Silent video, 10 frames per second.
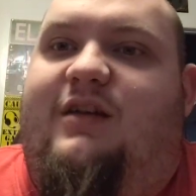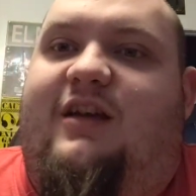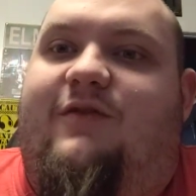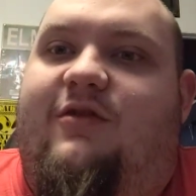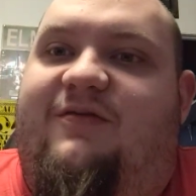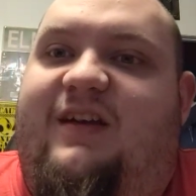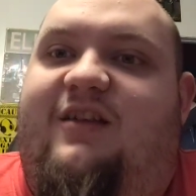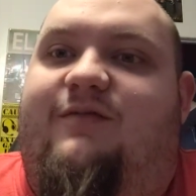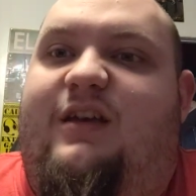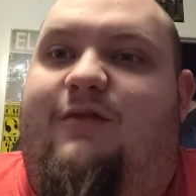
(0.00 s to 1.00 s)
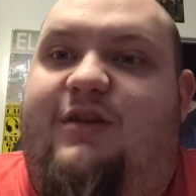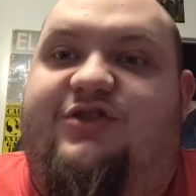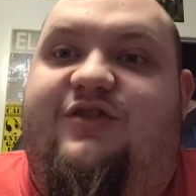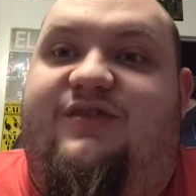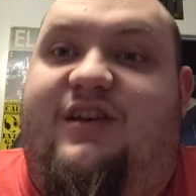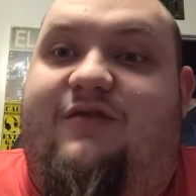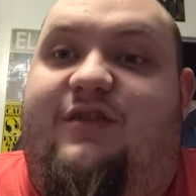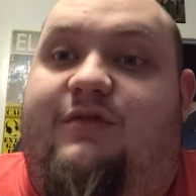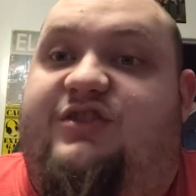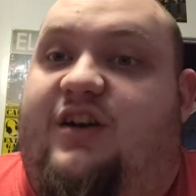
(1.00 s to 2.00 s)
Like, if you're a fan of the Witcher
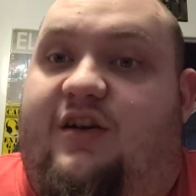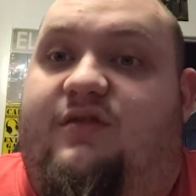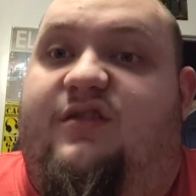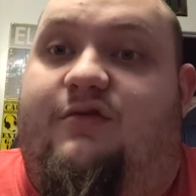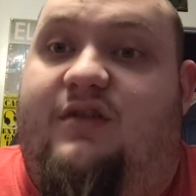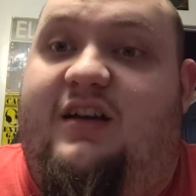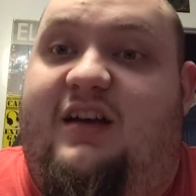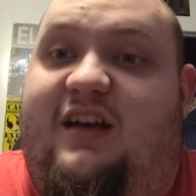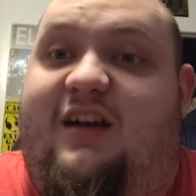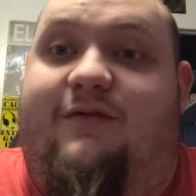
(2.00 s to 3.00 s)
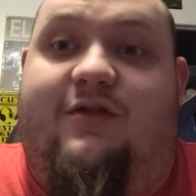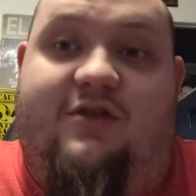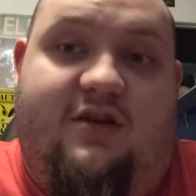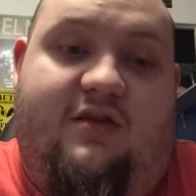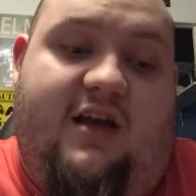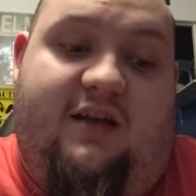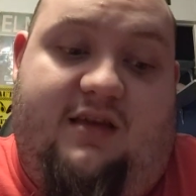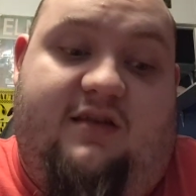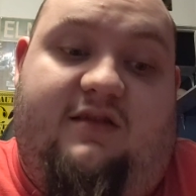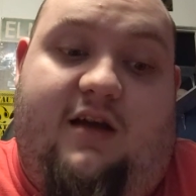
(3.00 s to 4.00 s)
series, which I also have, you're gonna
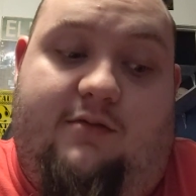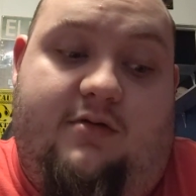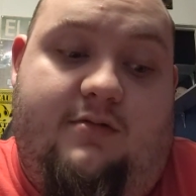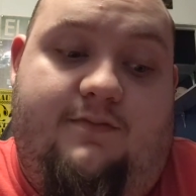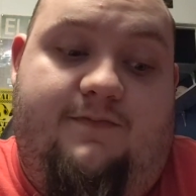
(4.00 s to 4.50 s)
like this game.